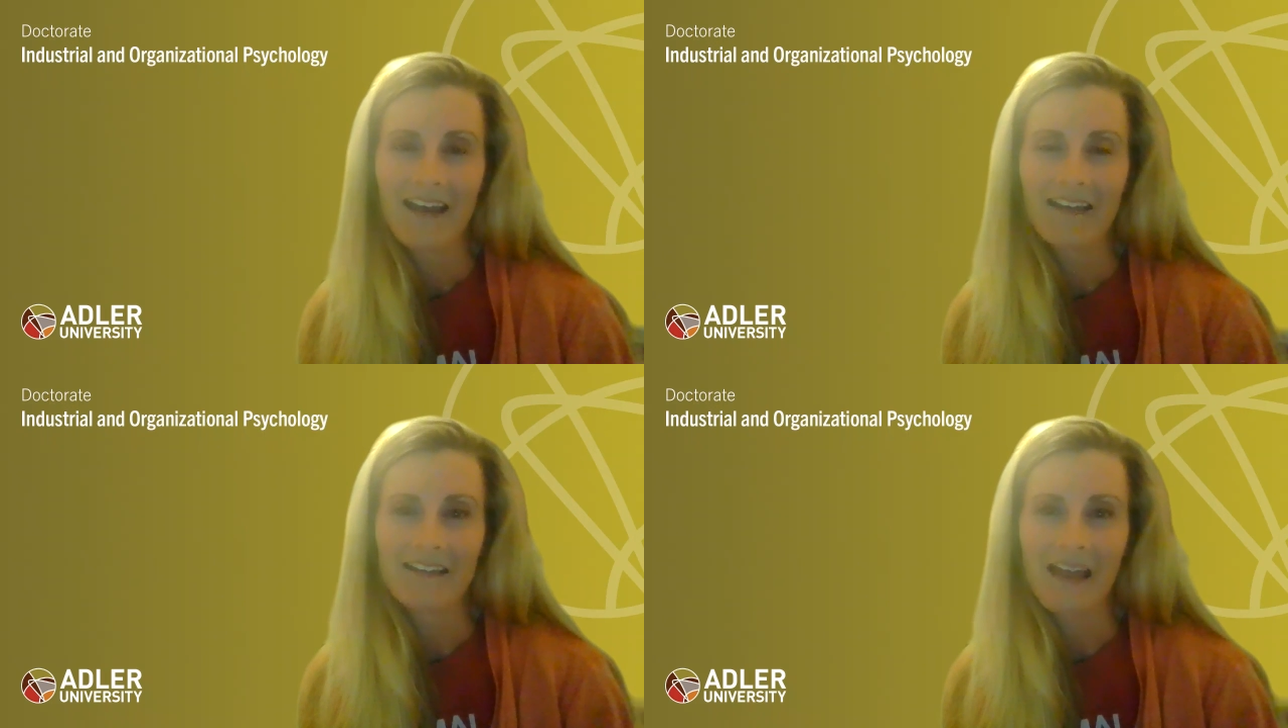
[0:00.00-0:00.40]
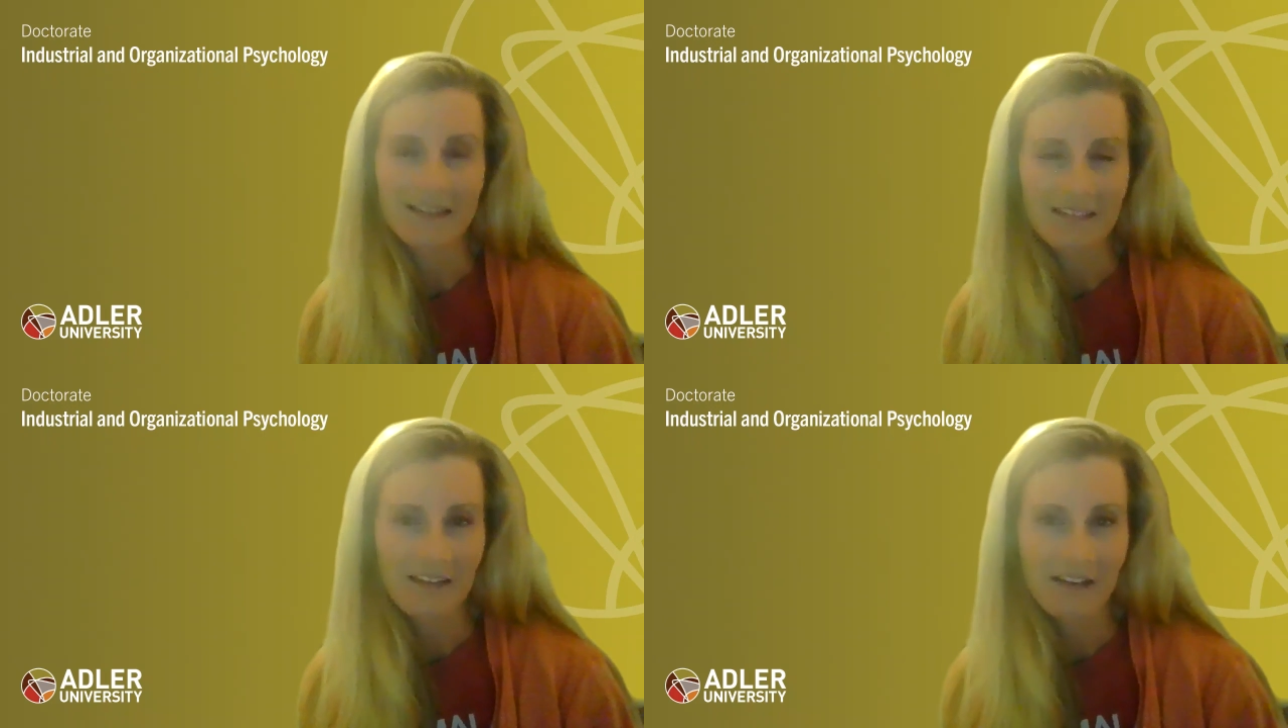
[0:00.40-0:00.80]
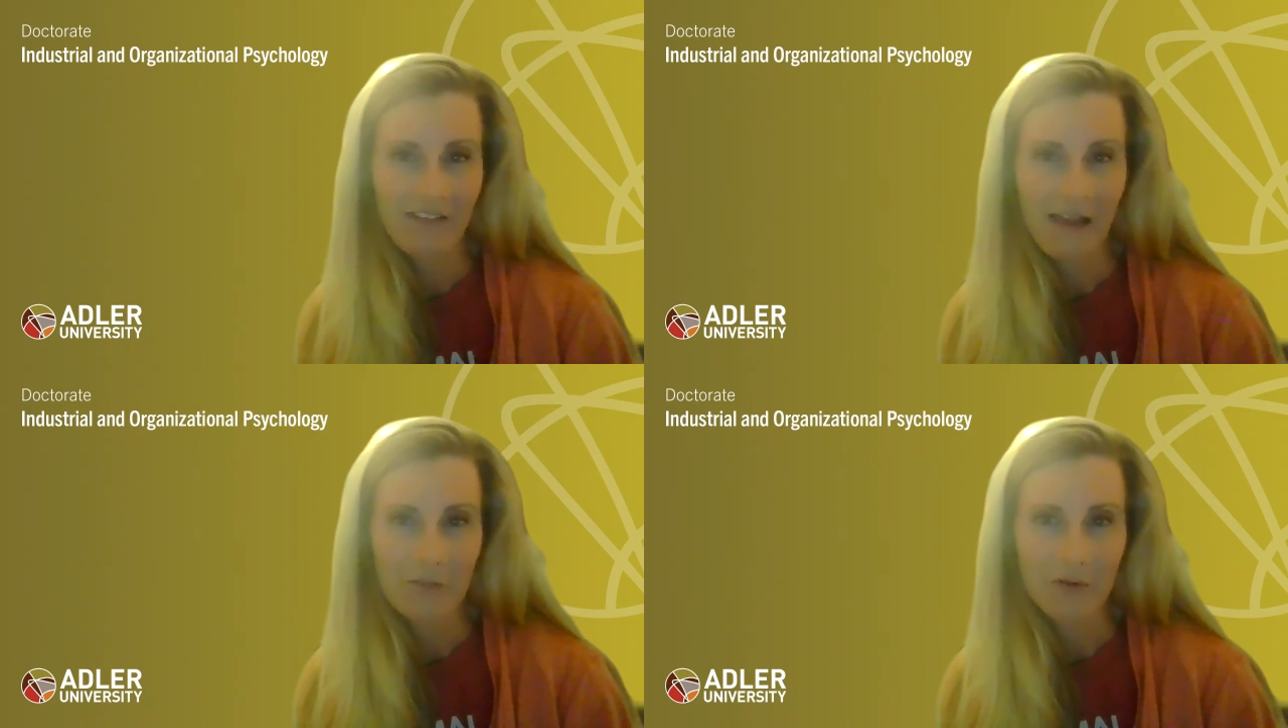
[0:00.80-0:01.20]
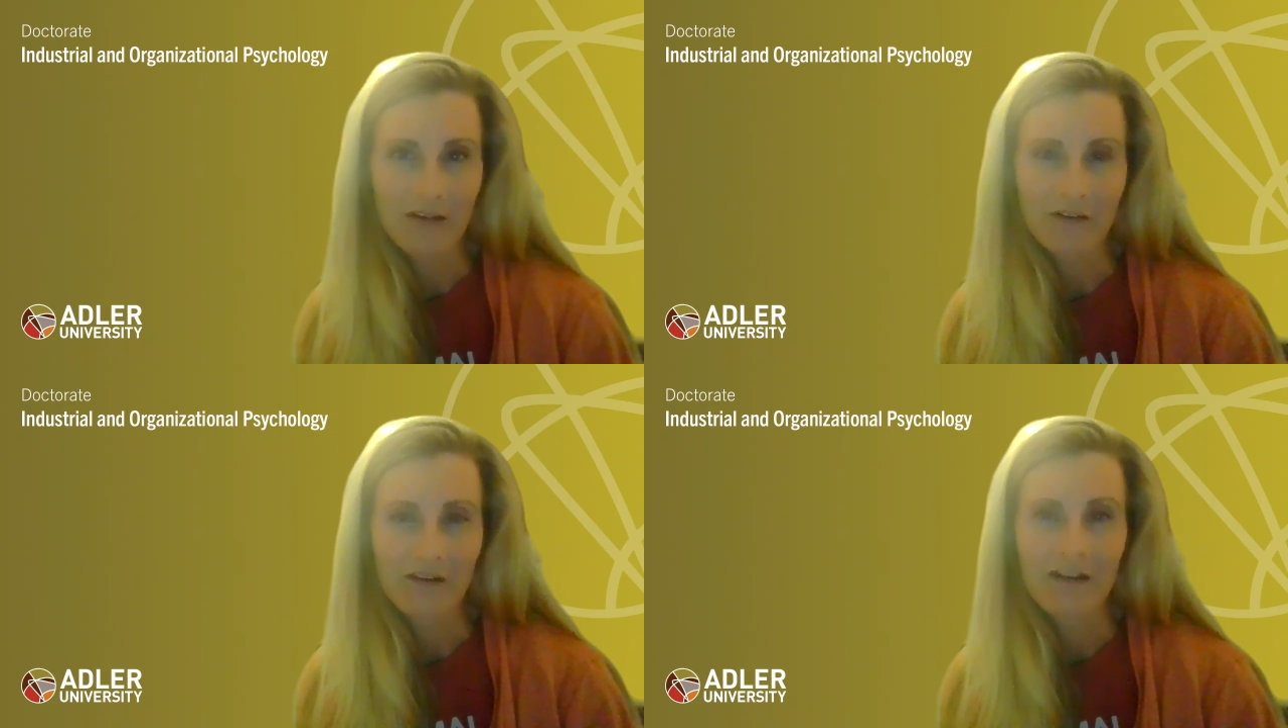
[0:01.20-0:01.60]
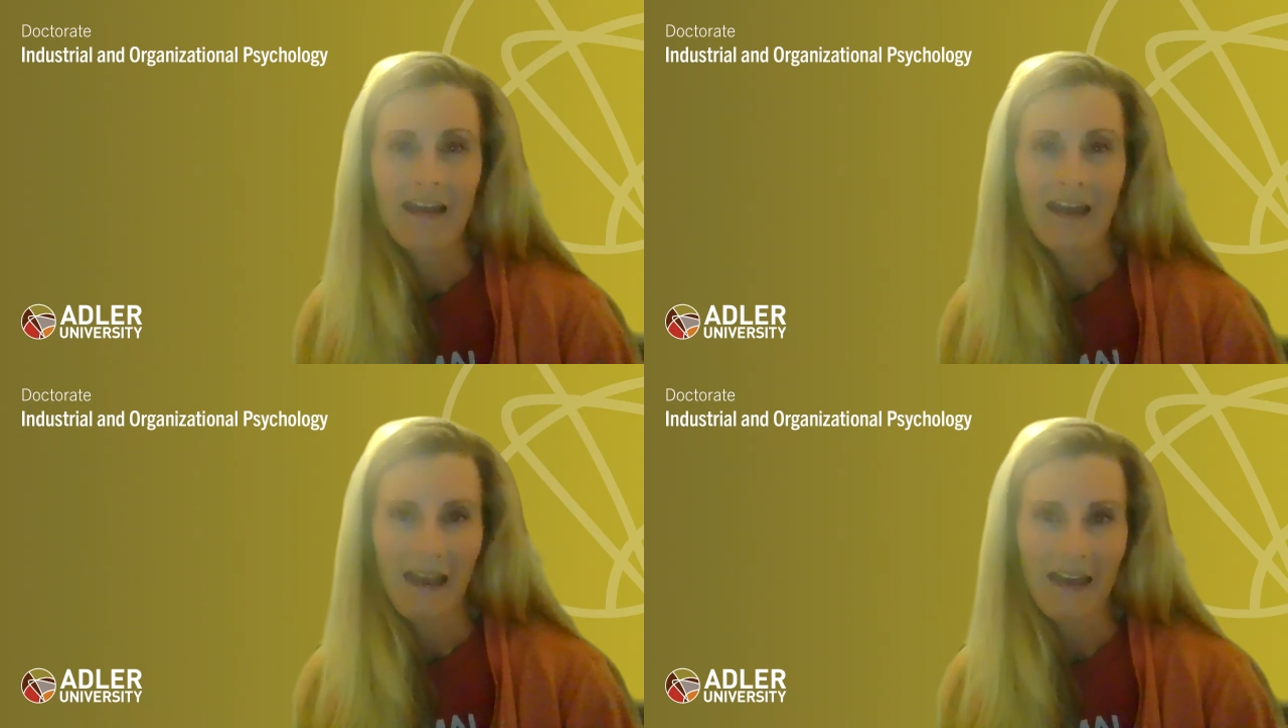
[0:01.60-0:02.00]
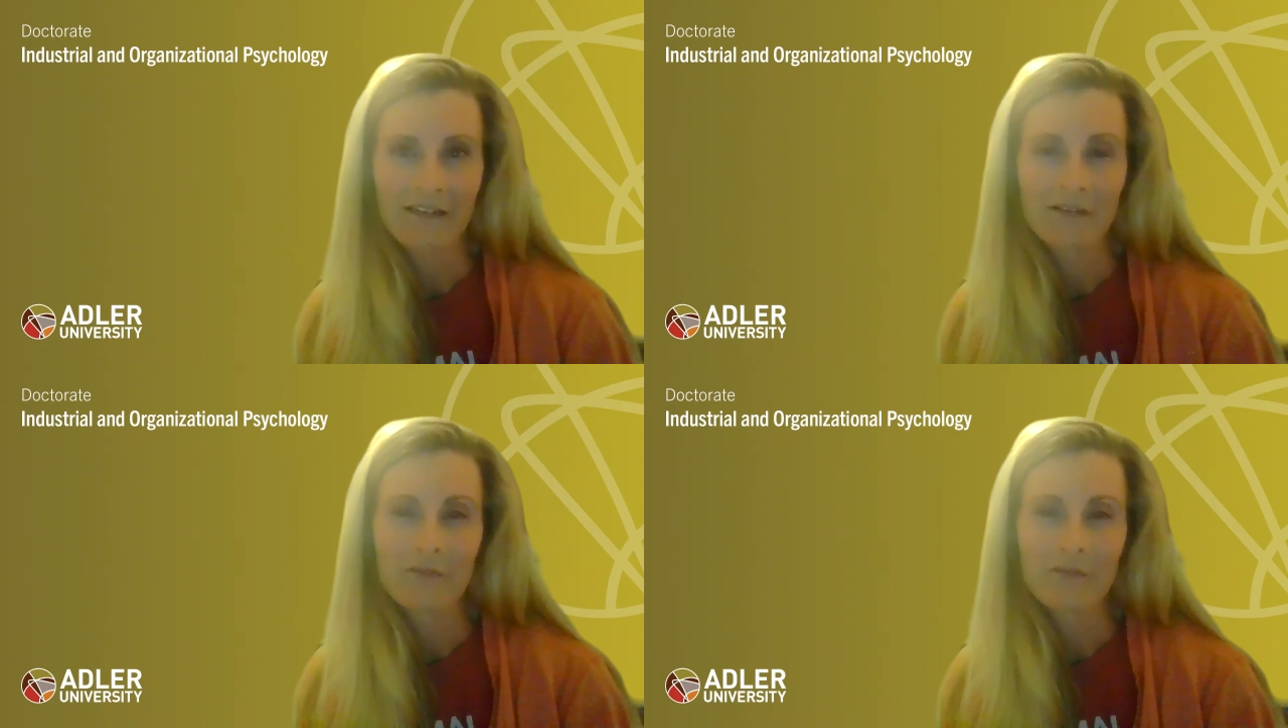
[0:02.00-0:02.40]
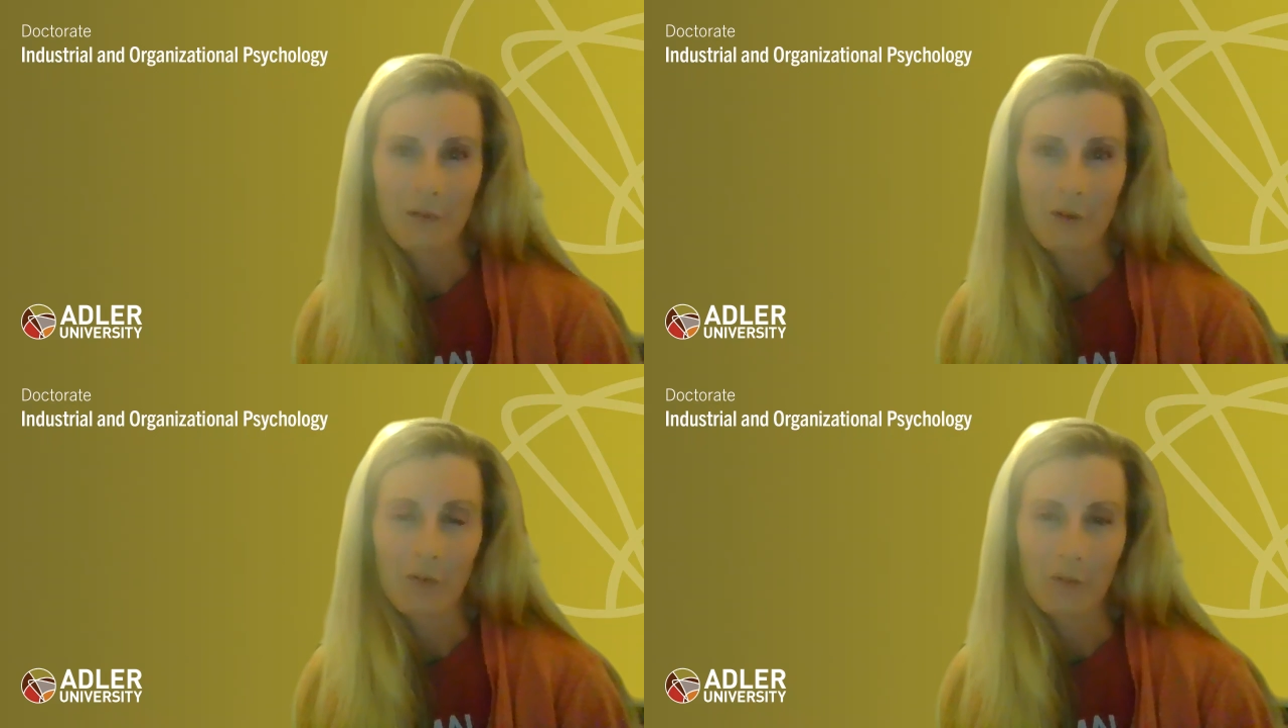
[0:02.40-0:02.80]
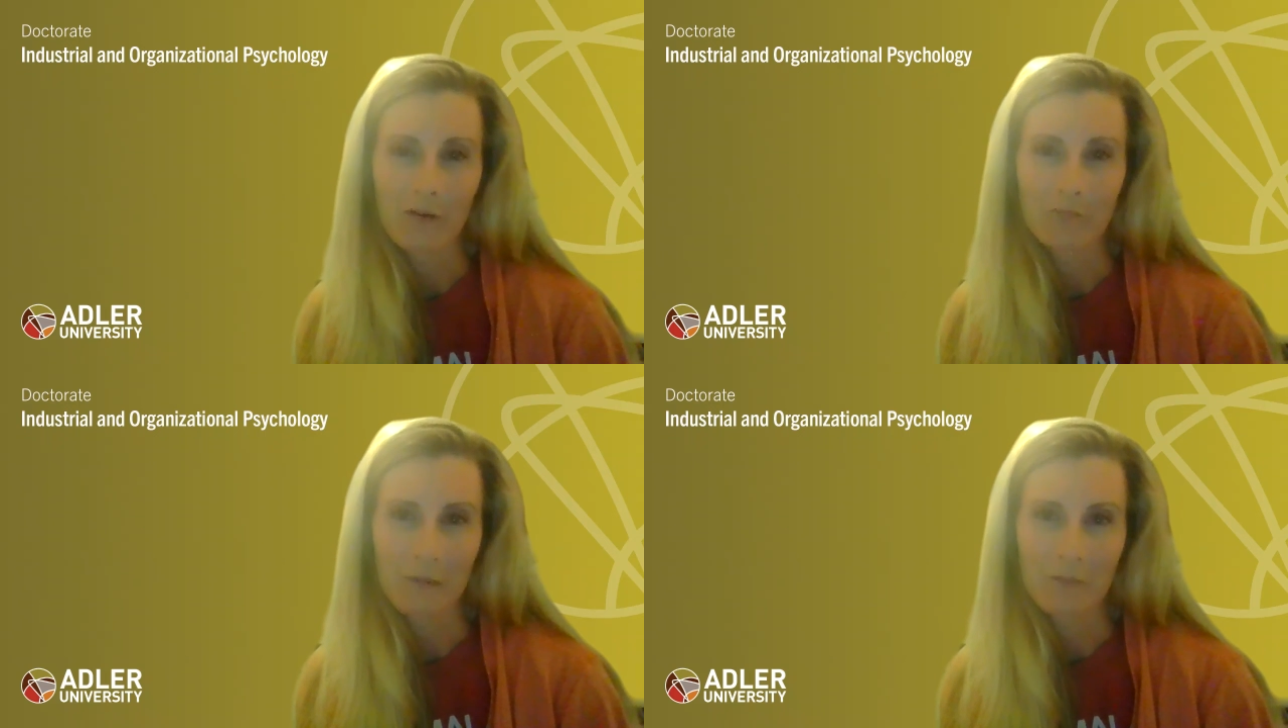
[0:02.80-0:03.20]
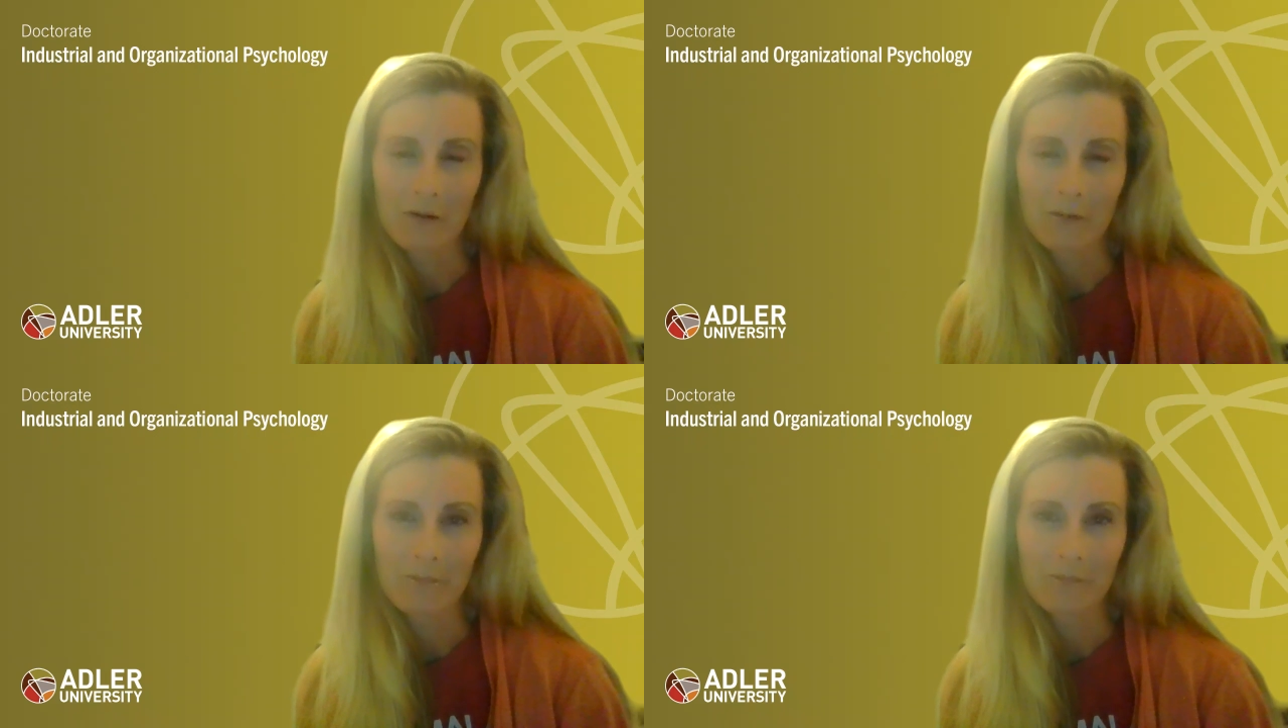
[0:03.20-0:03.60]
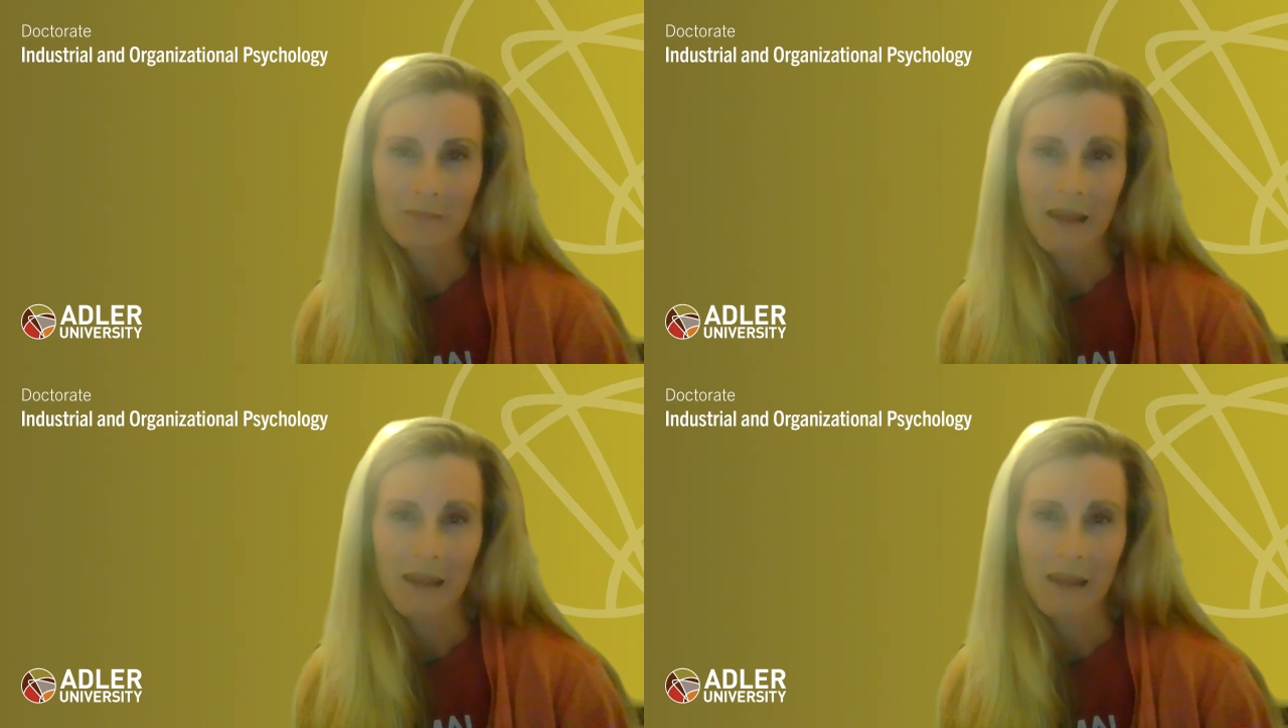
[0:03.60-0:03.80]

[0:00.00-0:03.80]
an excellent collaborator and fellow cohort member.